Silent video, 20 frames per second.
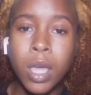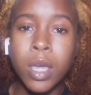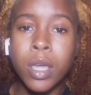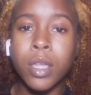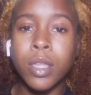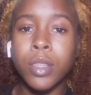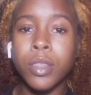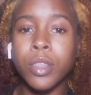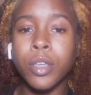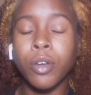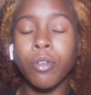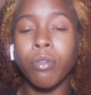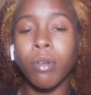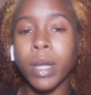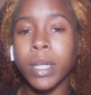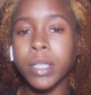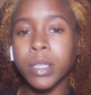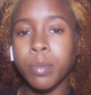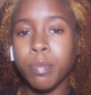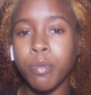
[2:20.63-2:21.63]
The
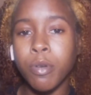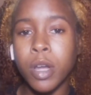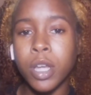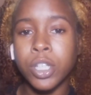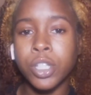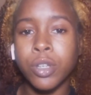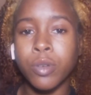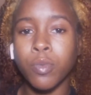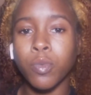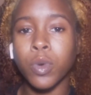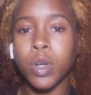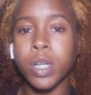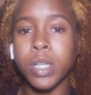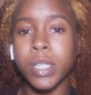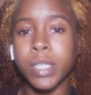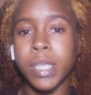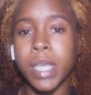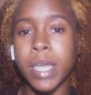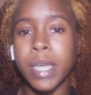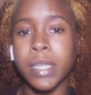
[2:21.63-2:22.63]
Great Depression was
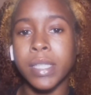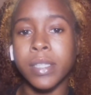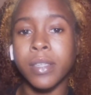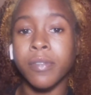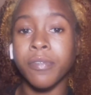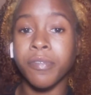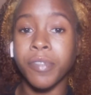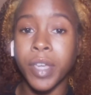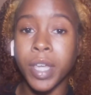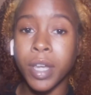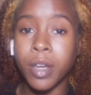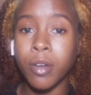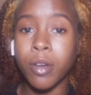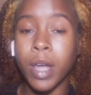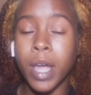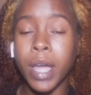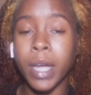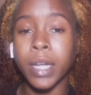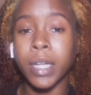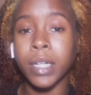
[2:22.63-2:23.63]
a severe
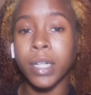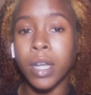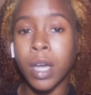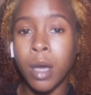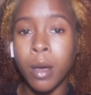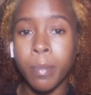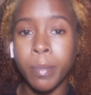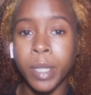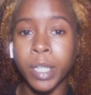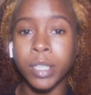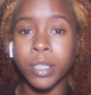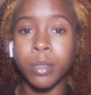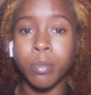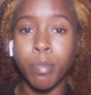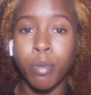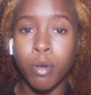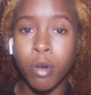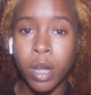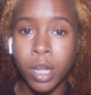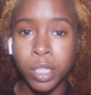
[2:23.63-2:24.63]
economic
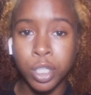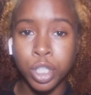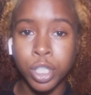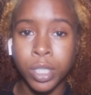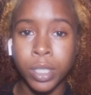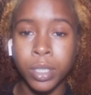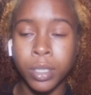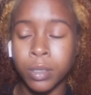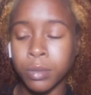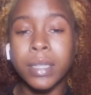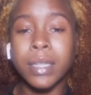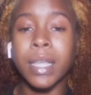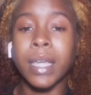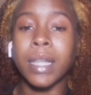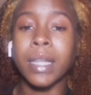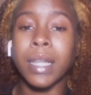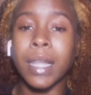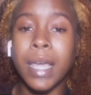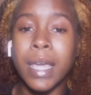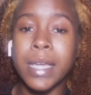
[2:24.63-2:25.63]
depression that
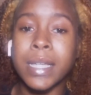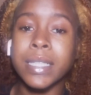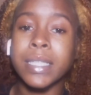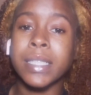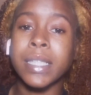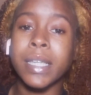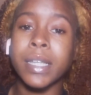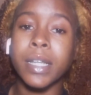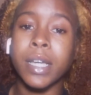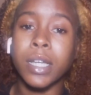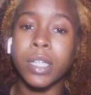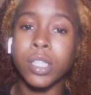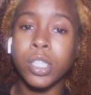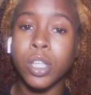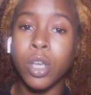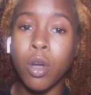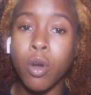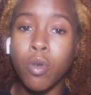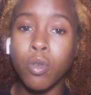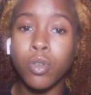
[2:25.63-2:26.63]
lasted a
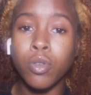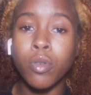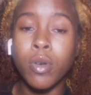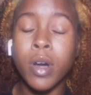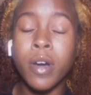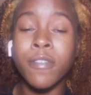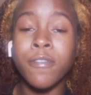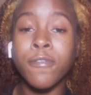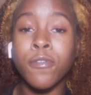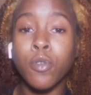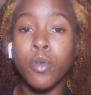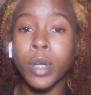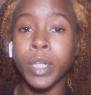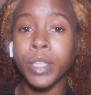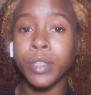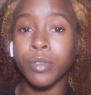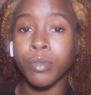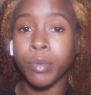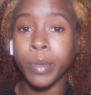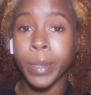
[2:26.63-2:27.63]
total of
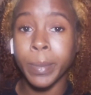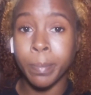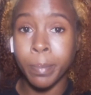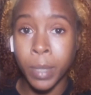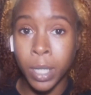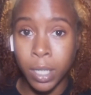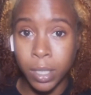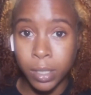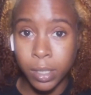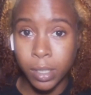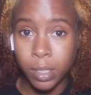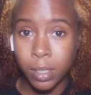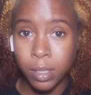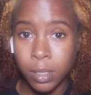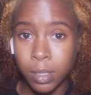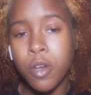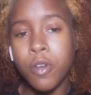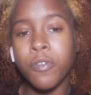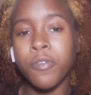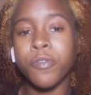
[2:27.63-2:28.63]
43 months
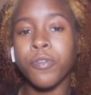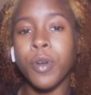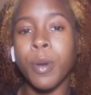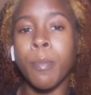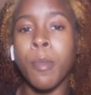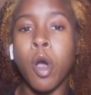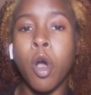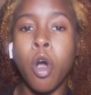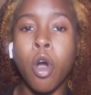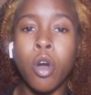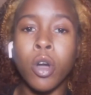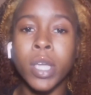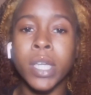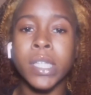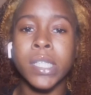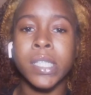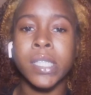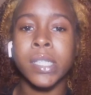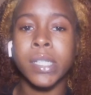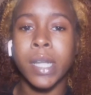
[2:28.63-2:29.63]
from
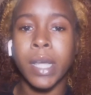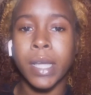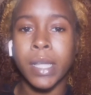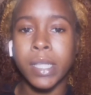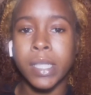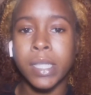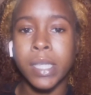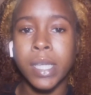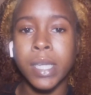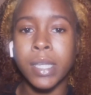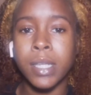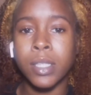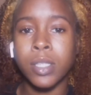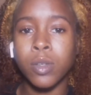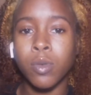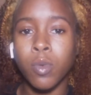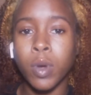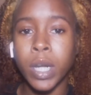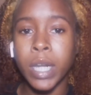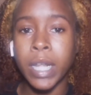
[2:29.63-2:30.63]
August
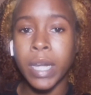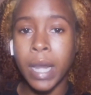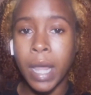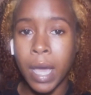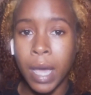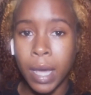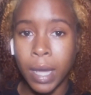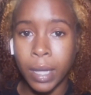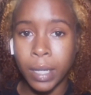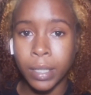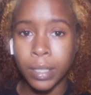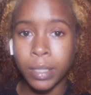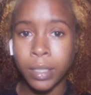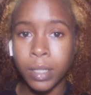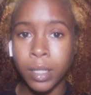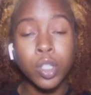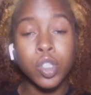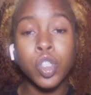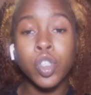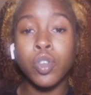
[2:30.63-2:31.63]
1929
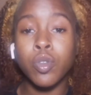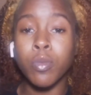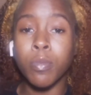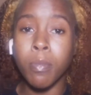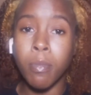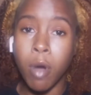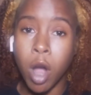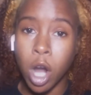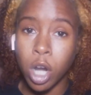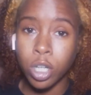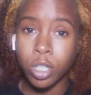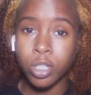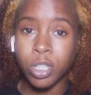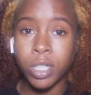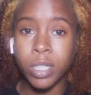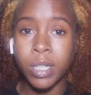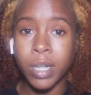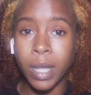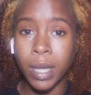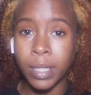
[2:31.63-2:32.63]
to March
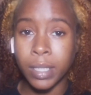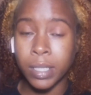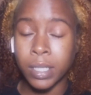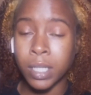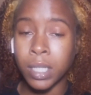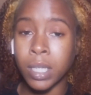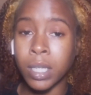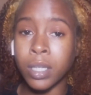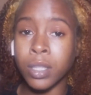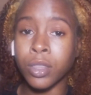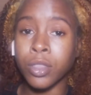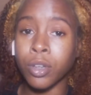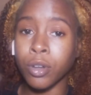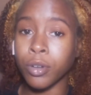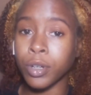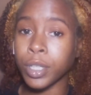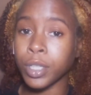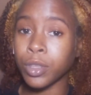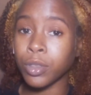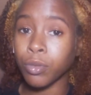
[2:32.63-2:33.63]

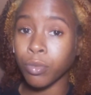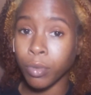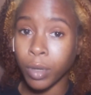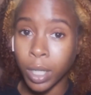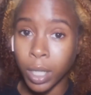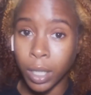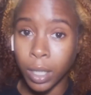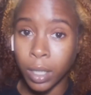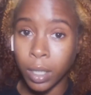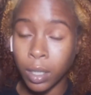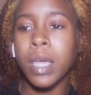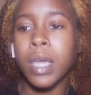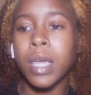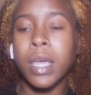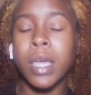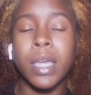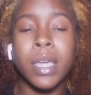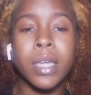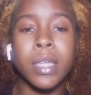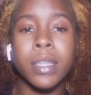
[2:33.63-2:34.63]
1933.
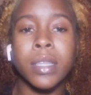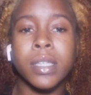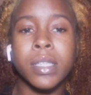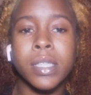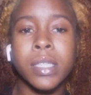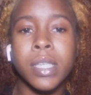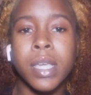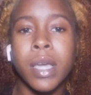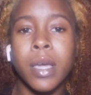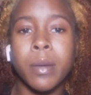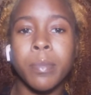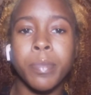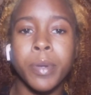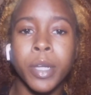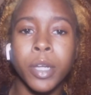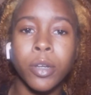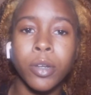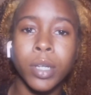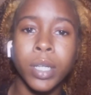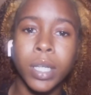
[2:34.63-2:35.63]
In this time
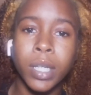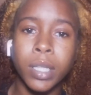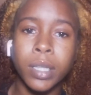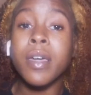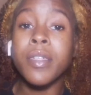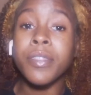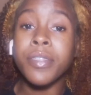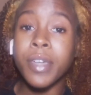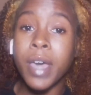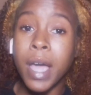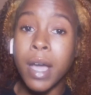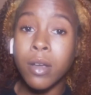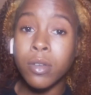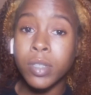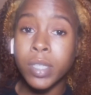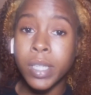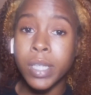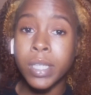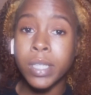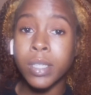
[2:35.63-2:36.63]
period,
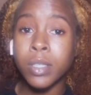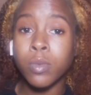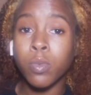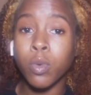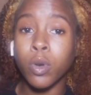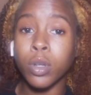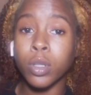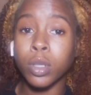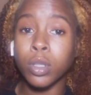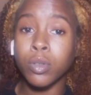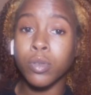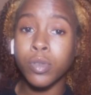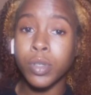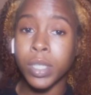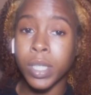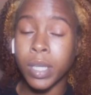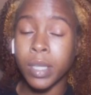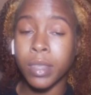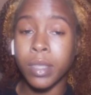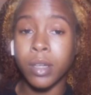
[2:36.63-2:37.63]
thousands were
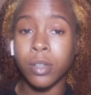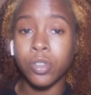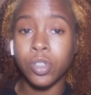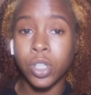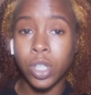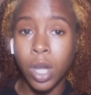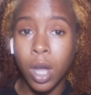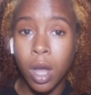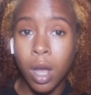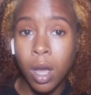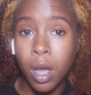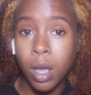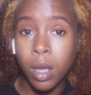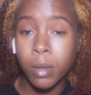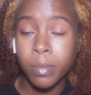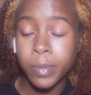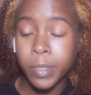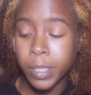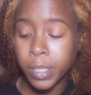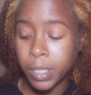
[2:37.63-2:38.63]
losing their
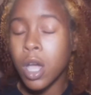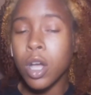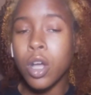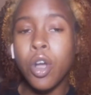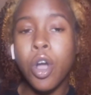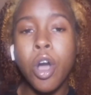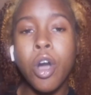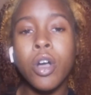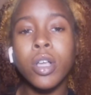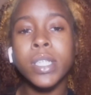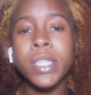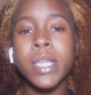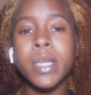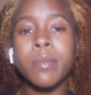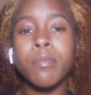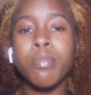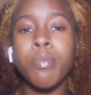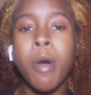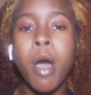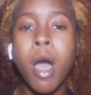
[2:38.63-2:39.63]
jobs, causing
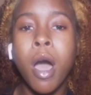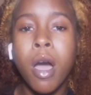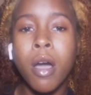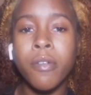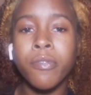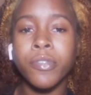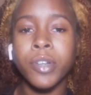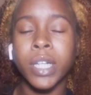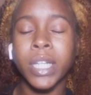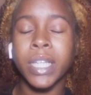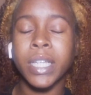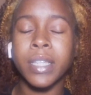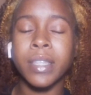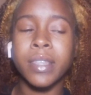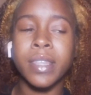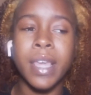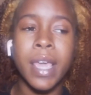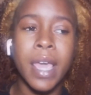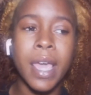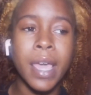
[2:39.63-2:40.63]
poverty
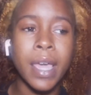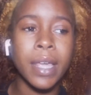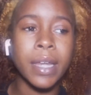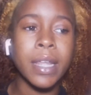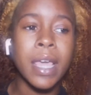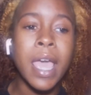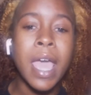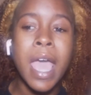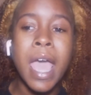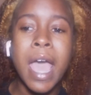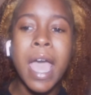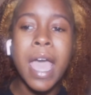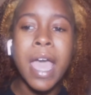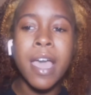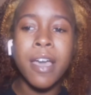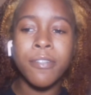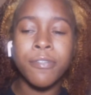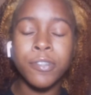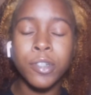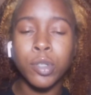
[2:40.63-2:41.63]
that
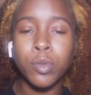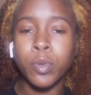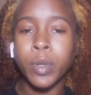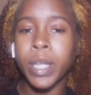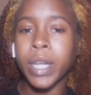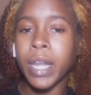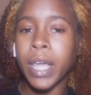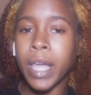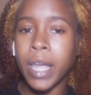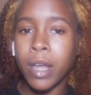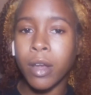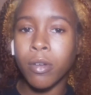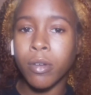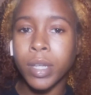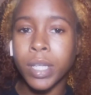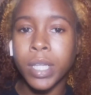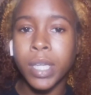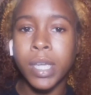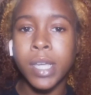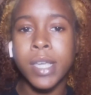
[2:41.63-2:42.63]
affluent
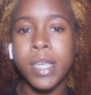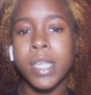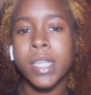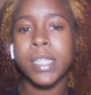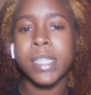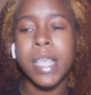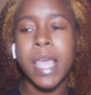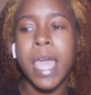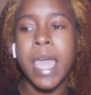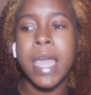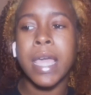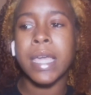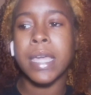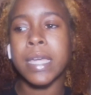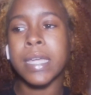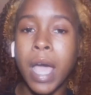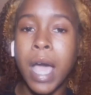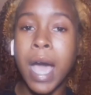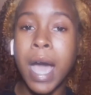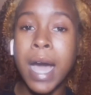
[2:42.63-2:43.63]
areas and
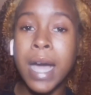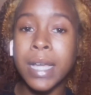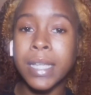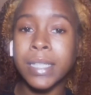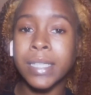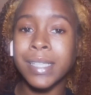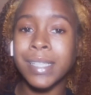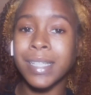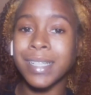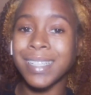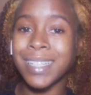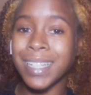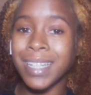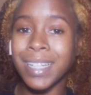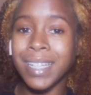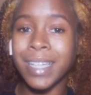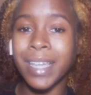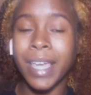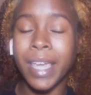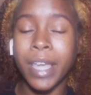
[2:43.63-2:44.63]
high
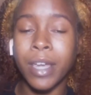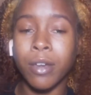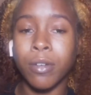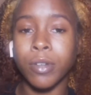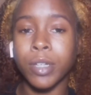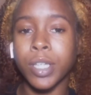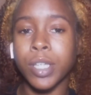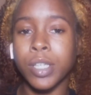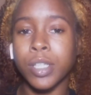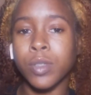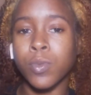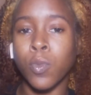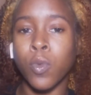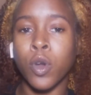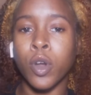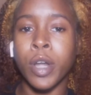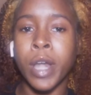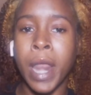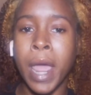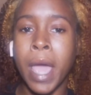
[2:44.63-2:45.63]
sedity areas were
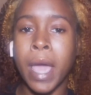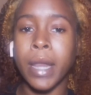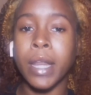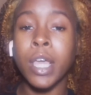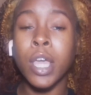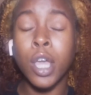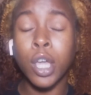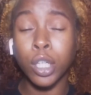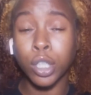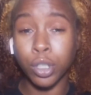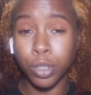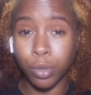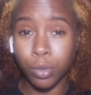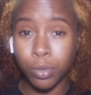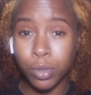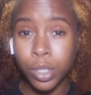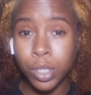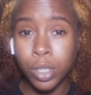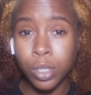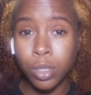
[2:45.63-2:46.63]
not
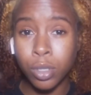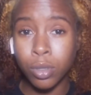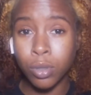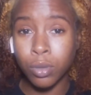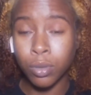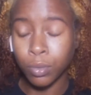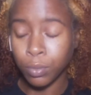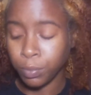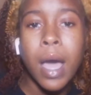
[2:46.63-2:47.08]
used to.